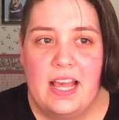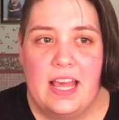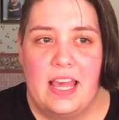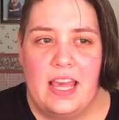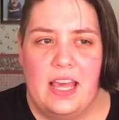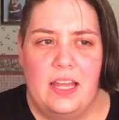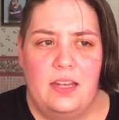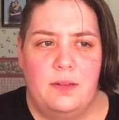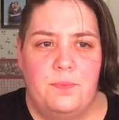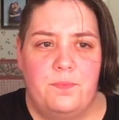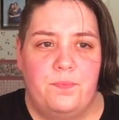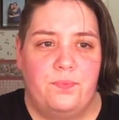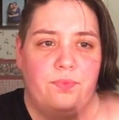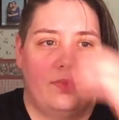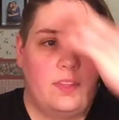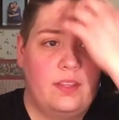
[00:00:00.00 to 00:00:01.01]
And
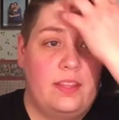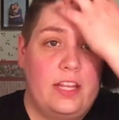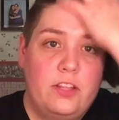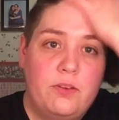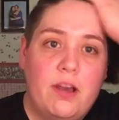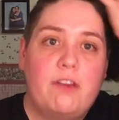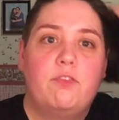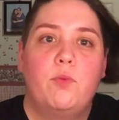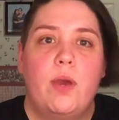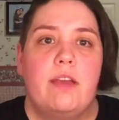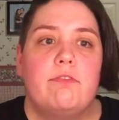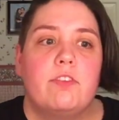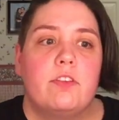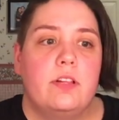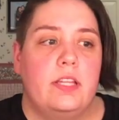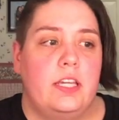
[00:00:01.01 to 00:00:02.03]
then you have
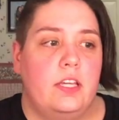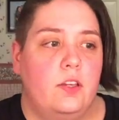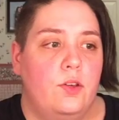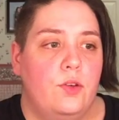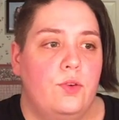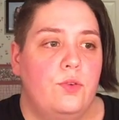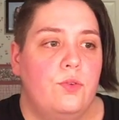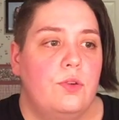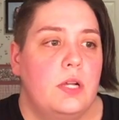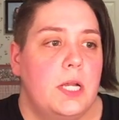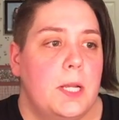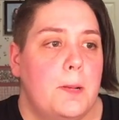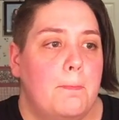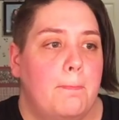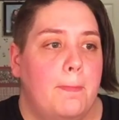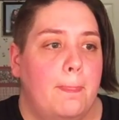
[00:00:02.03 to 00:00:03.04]
Waverly, who
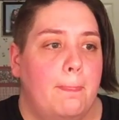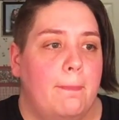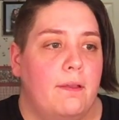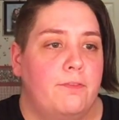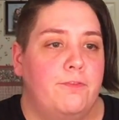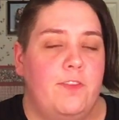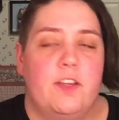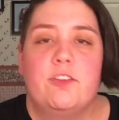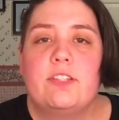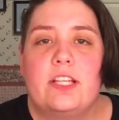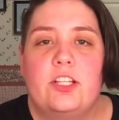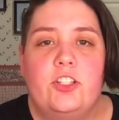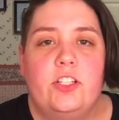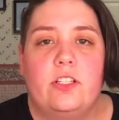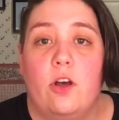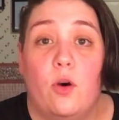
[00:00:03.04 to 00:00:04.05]
feels like
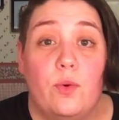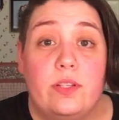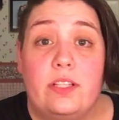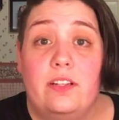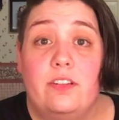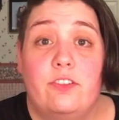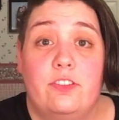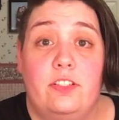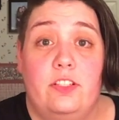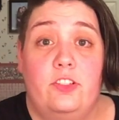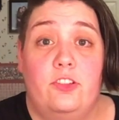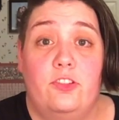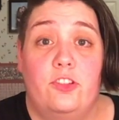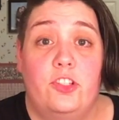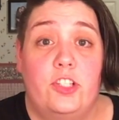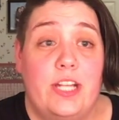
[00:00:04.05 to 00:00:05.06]
she's always in her
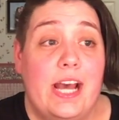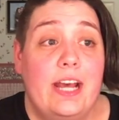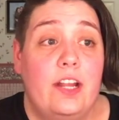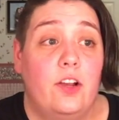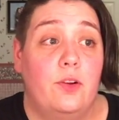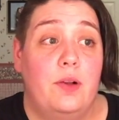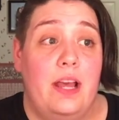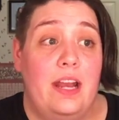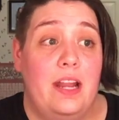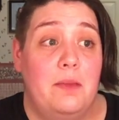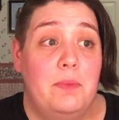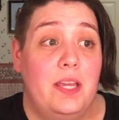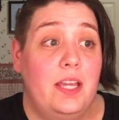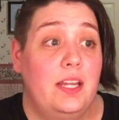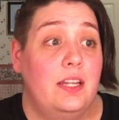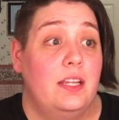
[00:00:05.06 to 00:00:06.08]
sister's shadow. And I
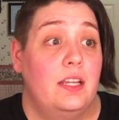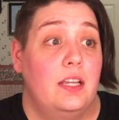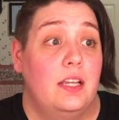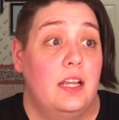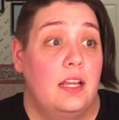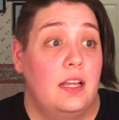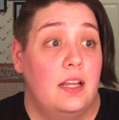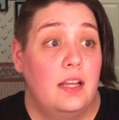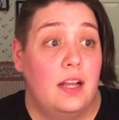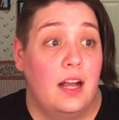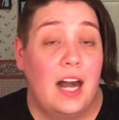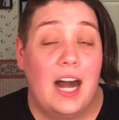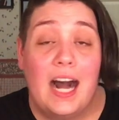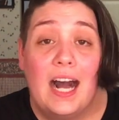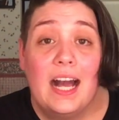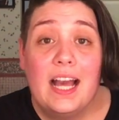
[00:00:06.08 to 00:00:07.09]
mean,
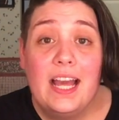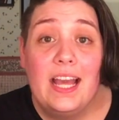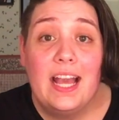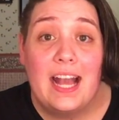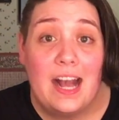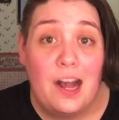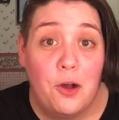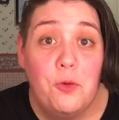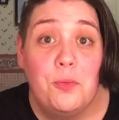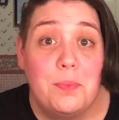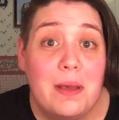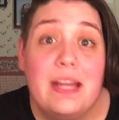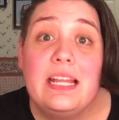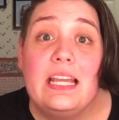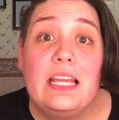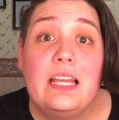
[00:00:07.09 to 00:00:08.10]
hi, how
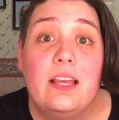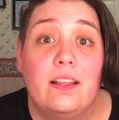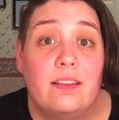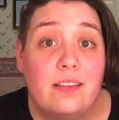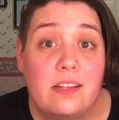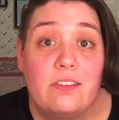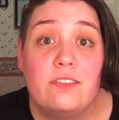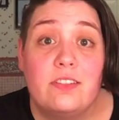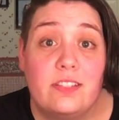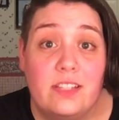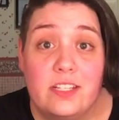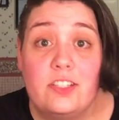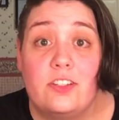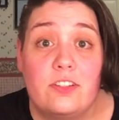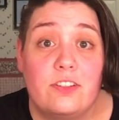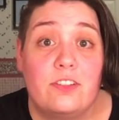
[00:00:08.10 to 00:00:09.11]
many little
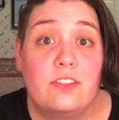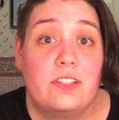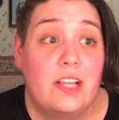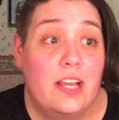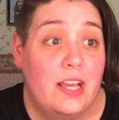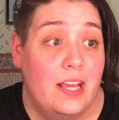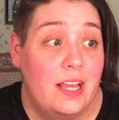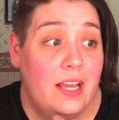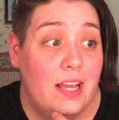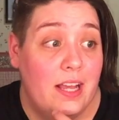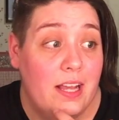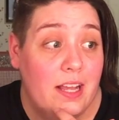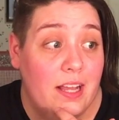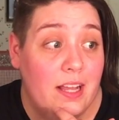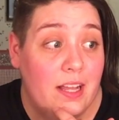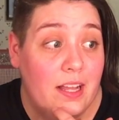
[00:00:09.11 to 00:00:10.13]
sisters
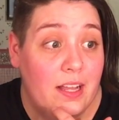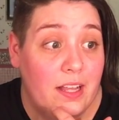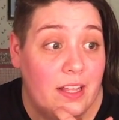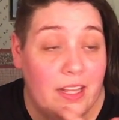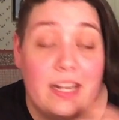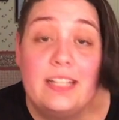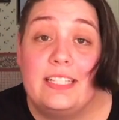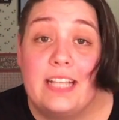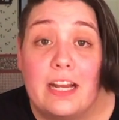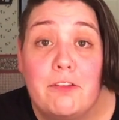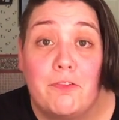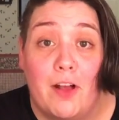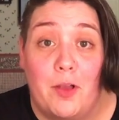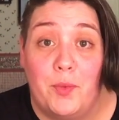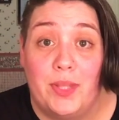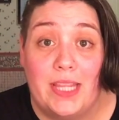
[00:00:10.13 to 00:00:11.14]
can
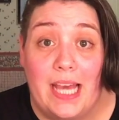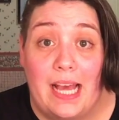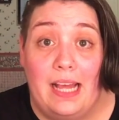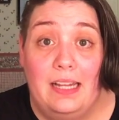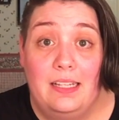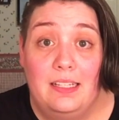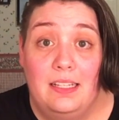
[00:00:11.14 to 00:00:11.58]
identify with that?